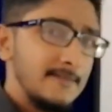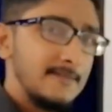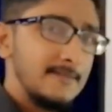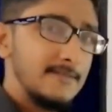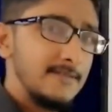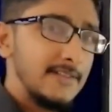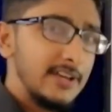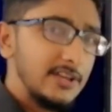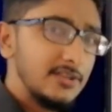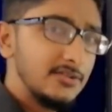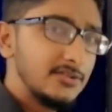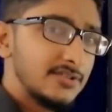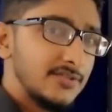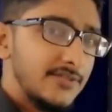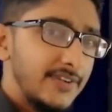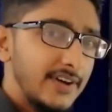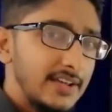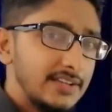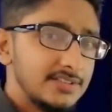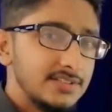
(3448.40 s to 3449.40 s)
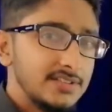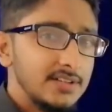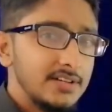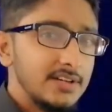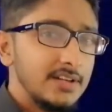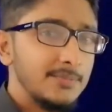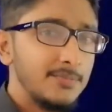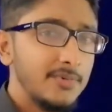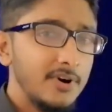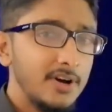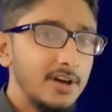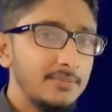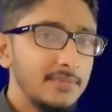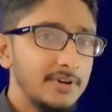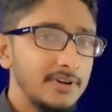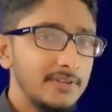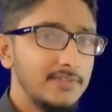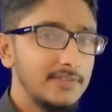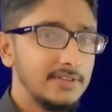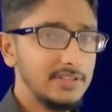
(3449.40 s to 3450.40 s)
we use phased
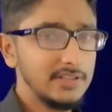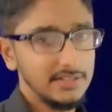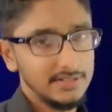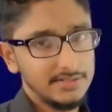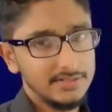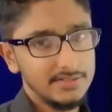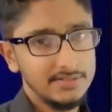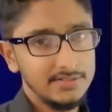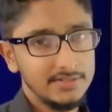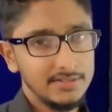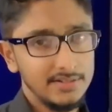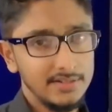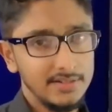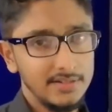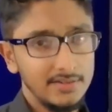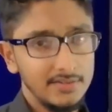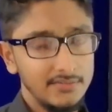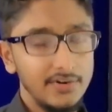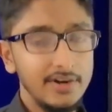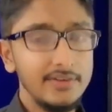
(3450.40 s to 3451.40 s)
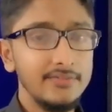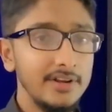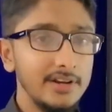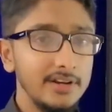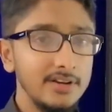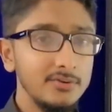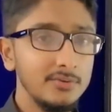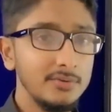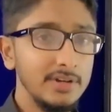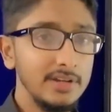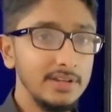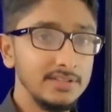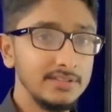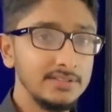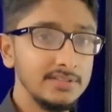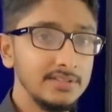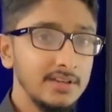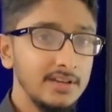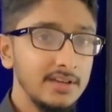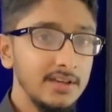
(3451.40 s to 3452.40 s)
deployment for this. What we do
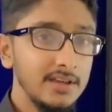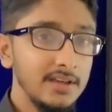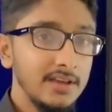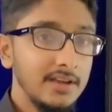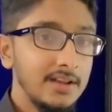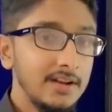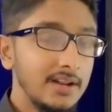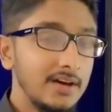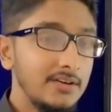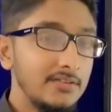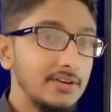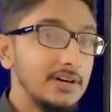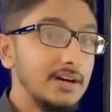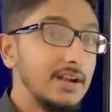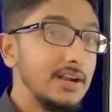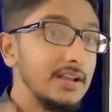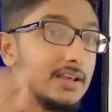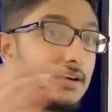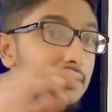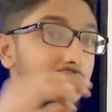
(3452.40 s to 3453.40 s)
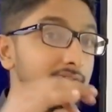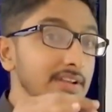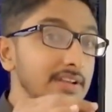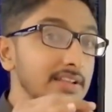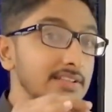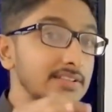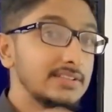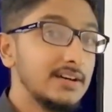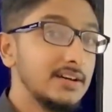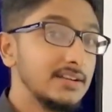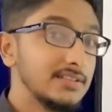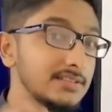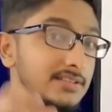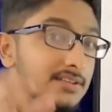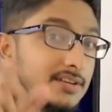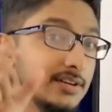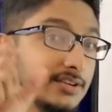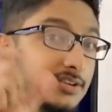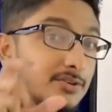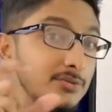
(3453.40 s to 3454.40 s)
is, now earlier we discussed
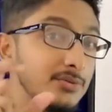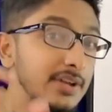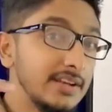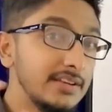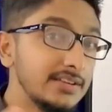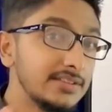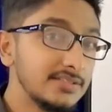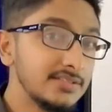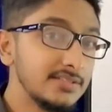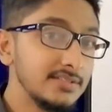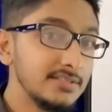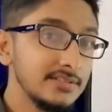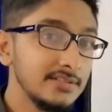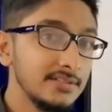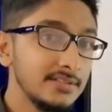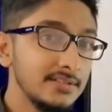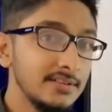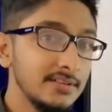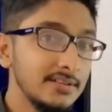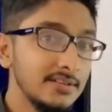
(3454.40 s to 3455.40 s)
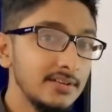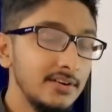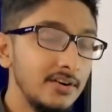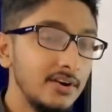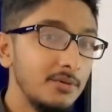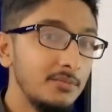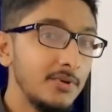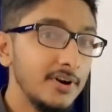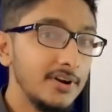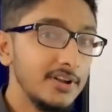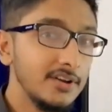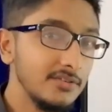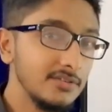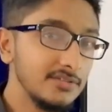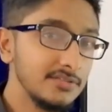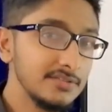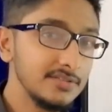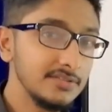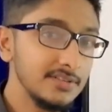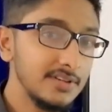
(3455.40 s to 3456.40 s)
units or
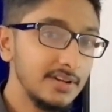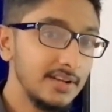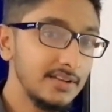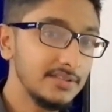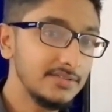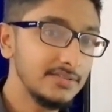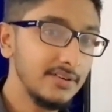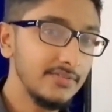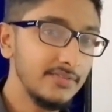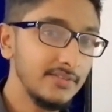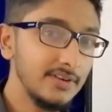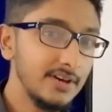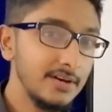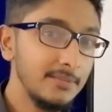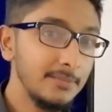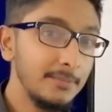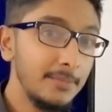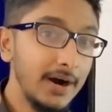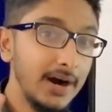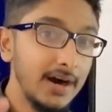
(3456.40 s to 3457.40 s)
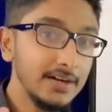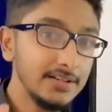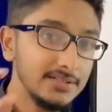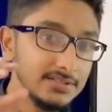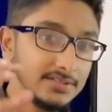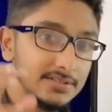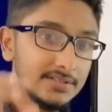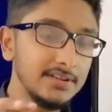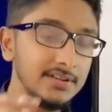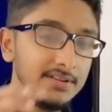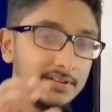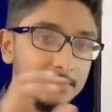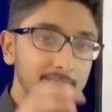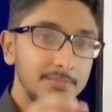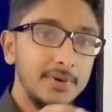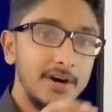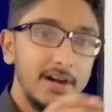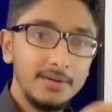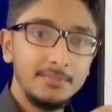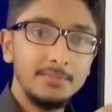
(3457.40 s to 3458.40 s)
modules in software, parts,
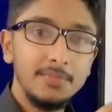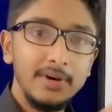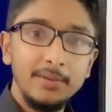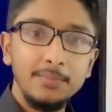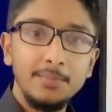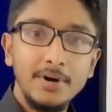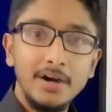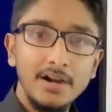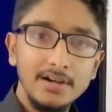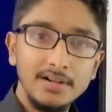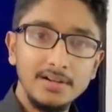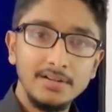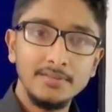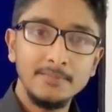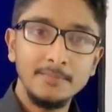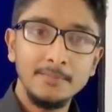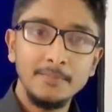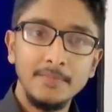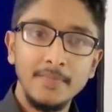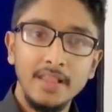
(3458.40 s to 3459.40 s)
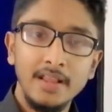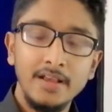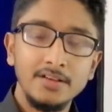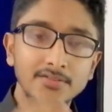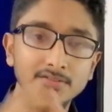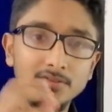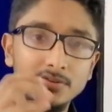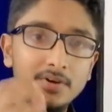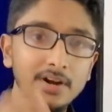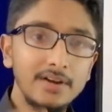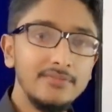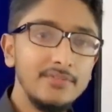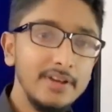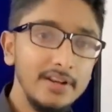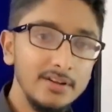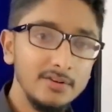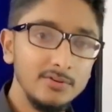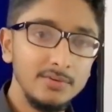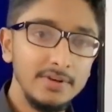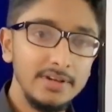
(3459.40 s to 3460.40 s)
part by part. So what we
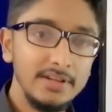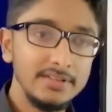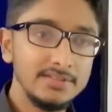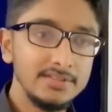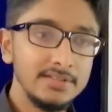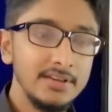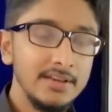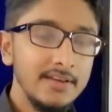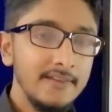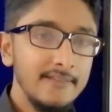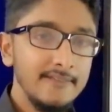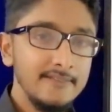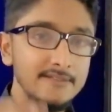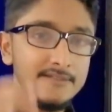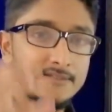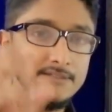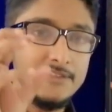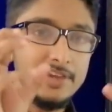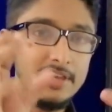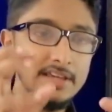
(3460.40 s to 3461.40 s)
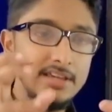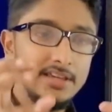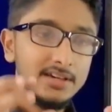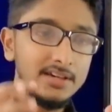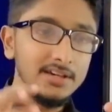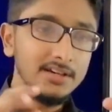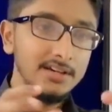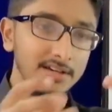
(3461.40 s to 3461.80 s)
do is, we